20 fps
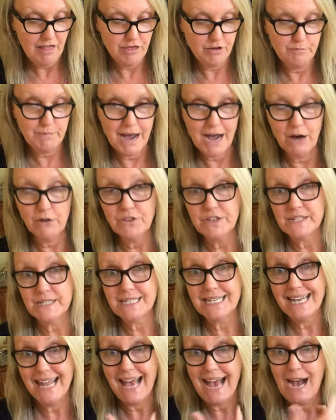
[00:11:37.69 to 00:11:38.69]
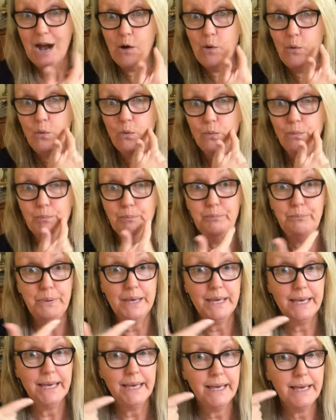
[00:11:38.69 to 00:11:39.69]
The mouth is now
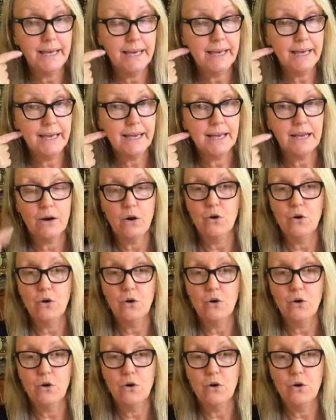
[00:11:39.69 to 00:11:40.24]
big